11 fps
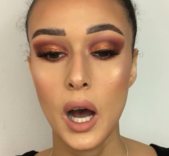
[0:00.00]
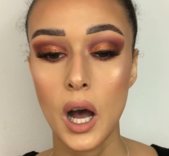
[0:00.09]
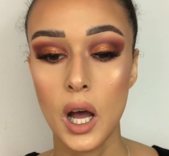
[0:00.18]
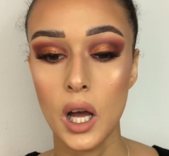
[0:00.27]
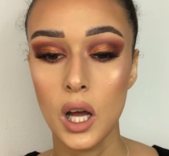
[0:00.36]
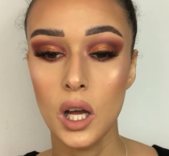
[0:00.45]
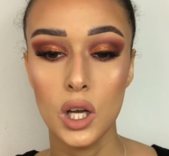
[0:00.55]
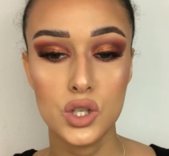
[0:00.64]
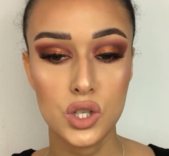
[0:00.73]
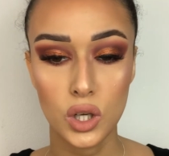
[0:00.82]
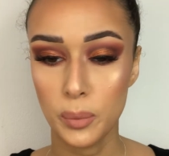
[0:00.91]

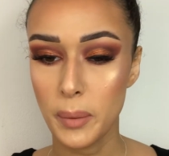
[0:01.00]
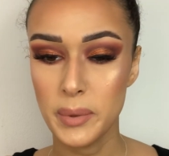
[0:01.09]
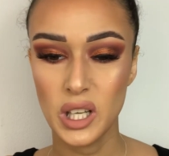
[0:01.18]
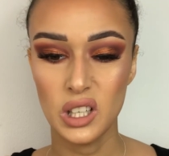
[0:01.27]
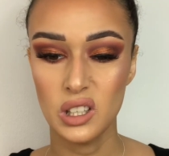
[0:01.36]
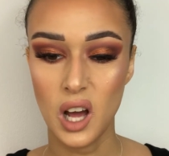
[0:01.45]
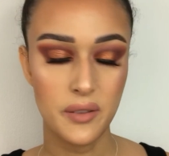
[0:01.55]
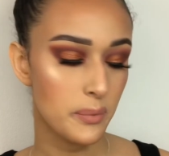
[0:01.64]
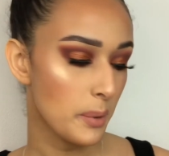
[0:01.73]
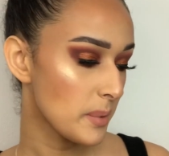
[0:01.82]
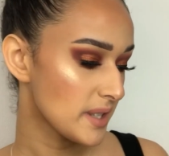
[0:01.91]
So you're probably going to,
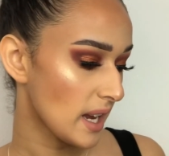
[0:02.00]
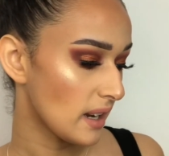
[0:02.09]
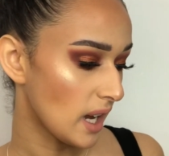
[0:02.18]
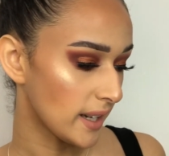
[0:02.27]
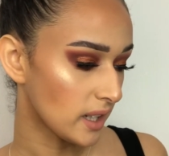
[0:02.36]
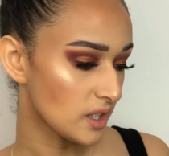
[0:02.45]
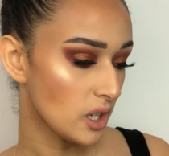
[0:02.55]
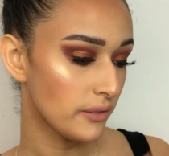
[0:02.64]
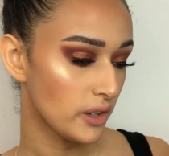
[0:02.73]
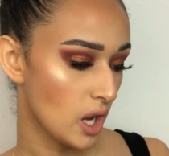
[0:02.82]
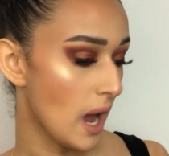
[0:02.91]
I'd probably say like, I don't
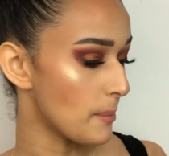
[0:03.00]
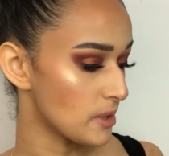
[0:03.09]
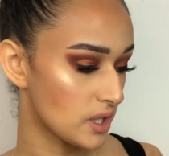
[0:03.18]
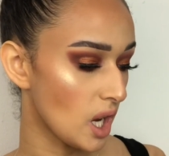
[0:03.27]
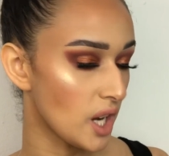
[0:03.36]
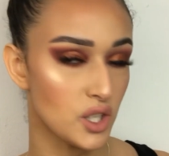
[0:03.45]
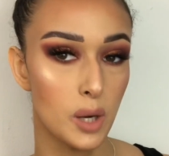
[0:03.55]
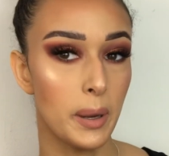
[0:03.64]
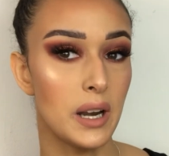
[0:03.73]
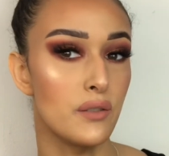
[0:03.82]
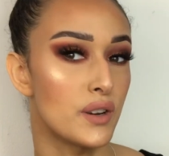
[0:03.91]
even know how much the eyeshadow
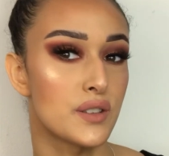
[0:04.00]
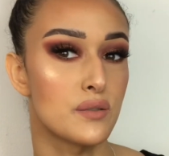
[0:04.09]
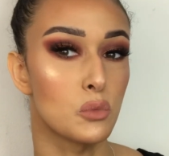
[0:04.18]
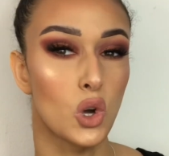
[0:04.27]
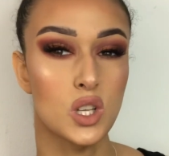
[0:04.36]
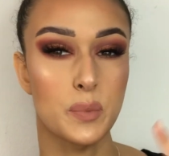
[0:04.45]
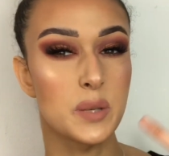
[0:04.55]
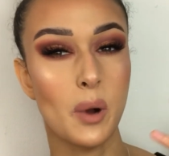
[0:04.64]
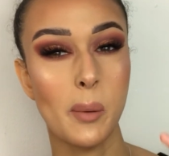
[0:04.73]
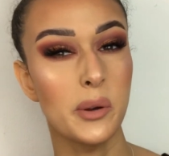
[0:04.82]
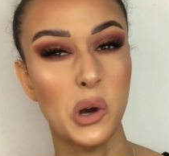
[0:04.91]
palette and the rest of them cost, but it's
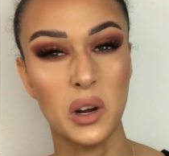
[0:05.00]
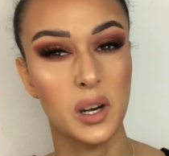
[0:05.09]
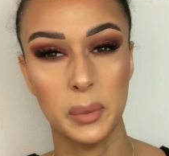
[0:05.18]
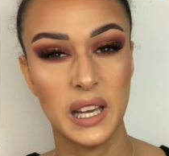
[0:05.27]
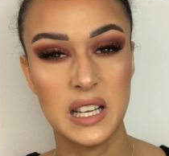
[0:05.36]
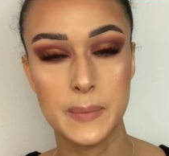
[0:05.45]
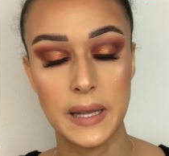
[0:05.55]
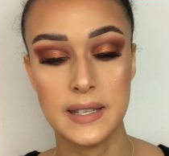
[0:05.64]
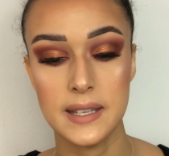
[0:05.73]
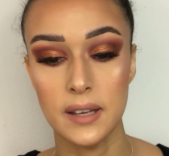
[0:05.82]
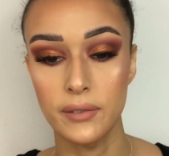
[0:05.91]
probably not going to be
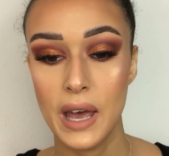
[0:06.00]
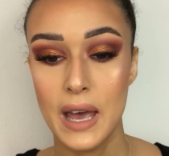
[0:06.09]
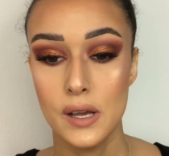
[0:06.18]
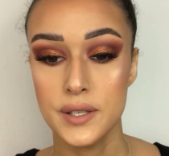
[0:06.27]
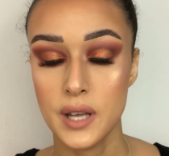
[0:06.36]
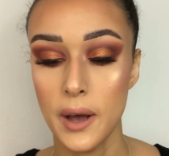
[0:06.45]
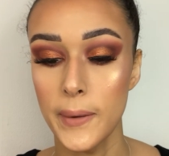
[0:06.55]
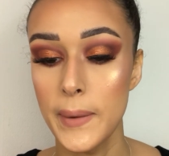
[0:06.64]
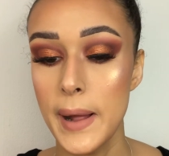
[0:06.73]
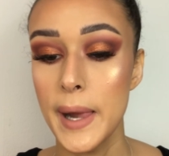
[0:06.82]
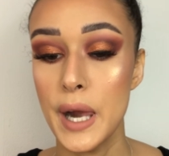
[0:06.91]
expensive.
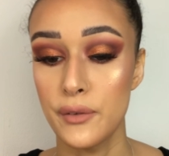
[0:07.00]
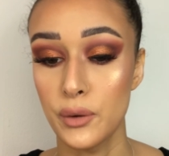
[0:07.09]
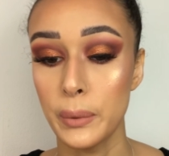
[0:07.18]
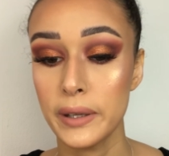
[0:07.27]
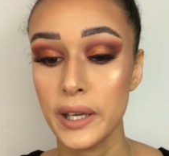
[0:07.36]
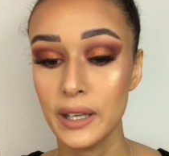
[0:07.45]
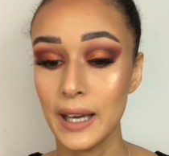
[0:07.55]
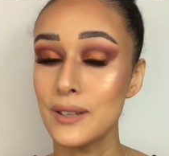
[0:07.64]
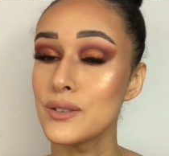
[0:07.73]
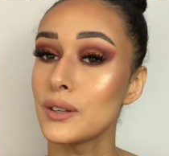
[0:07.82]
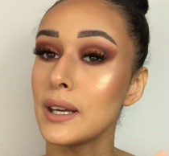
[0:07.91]
So if you want to get your
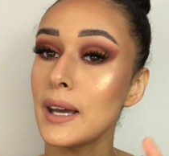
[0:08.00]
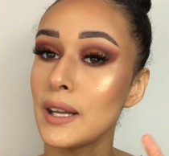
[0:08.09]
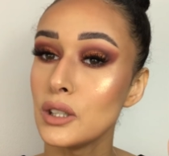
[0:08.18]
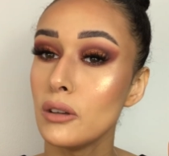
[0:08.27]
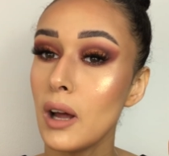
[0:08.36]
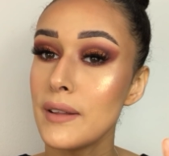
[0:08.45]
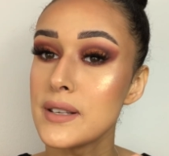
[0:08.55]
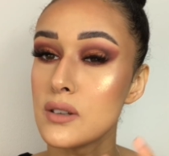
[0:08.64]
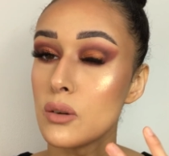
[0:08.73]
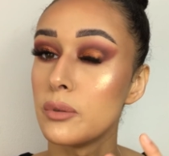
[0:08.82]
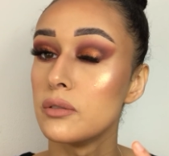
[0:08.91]
hands on it and you like this
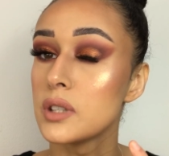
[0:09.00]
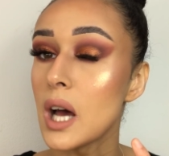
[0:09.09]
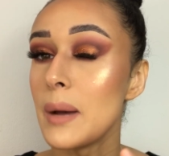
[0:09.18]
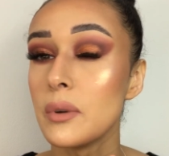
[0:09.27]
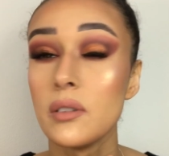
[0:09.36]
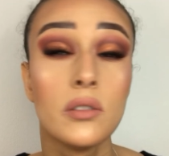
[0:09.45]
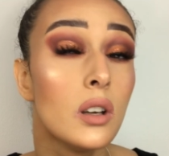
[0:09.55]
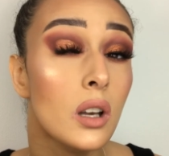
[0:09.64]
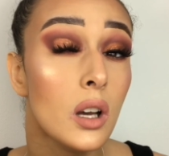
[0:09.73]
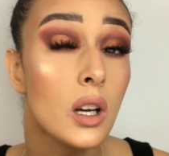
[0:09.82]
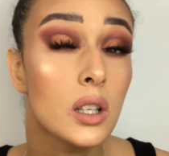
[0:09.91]
type of
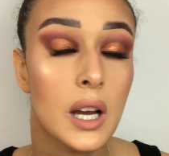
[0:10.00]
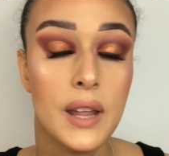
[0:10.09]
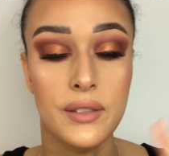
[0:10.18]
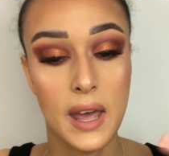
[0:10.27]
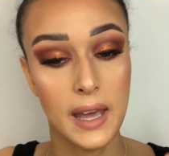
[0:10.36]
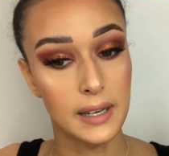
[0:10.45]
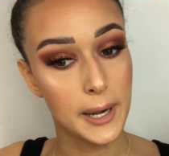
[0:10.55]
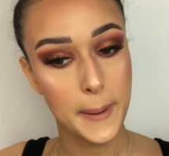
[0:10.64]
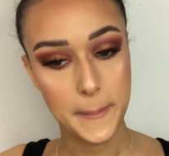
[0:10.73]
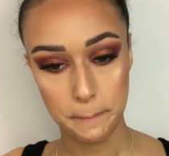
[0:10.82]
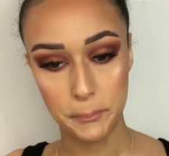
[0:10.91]
look, then
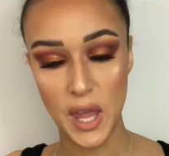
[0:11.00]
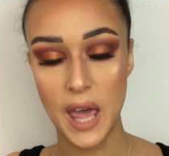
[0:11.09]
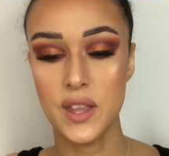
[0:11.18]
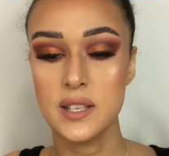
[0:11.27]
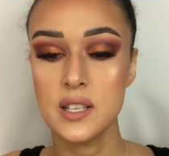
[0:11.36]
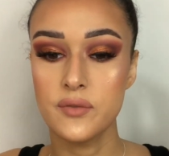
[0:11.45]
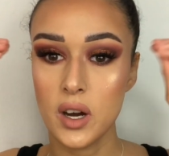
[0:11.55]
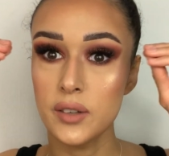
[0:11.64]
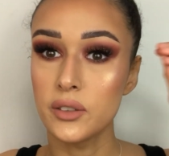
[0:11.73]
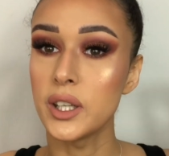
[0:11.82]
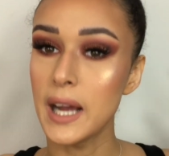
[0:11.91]
yeah, this is
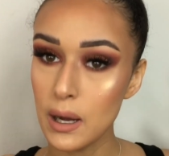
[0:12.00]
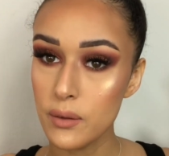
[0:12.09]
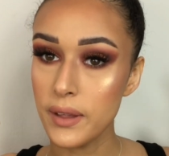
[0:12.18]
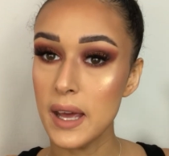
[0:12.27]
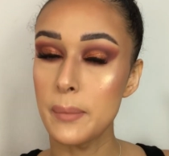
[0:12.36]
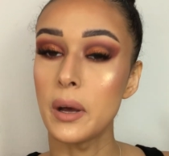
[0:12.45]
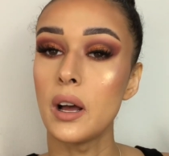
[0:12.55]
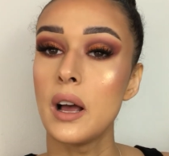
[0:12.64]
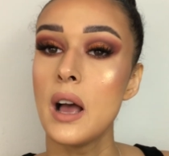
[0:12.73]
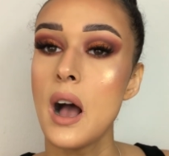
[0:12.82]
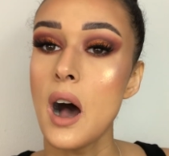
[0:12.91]
very, very out there,
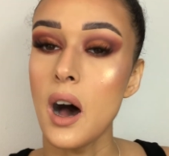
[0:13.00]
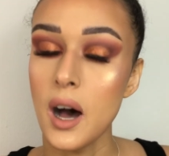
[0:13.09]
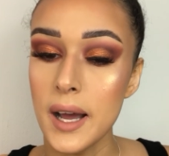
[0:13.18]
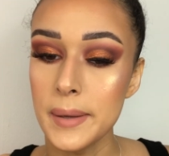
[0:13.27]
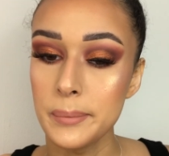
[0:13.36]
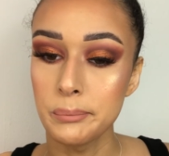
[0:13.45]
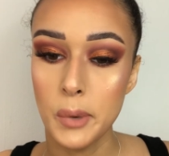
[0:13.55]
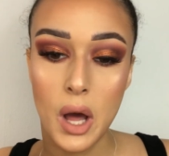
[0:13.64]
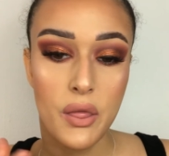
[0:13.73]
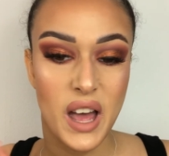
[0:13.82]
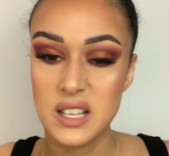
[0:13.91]
but
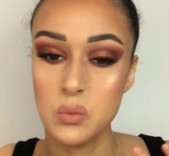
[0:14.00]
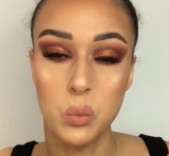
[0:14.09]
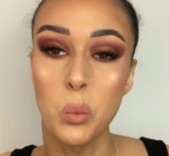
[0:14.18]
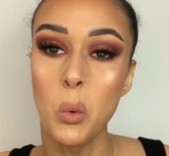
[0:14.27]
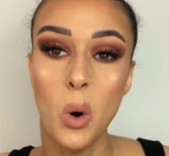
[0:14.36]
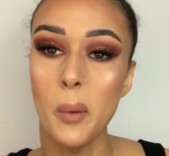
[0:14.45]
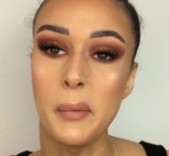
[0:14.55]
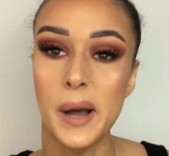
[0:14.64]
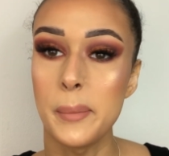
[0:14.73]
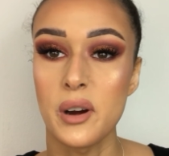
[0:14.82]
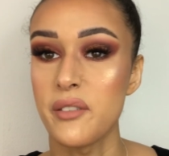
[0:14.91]
that's what
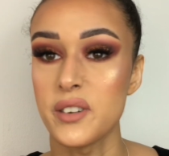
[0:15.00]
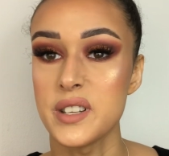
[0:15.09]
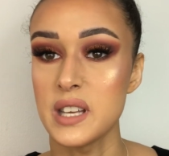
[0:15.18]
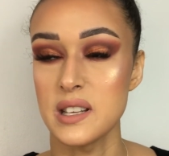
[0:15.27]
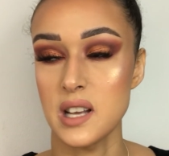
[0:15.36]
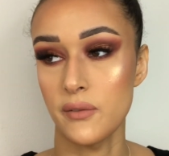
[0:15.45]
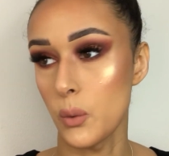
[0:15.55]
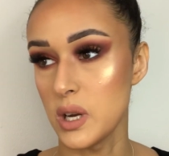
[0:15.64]
my preference is. I've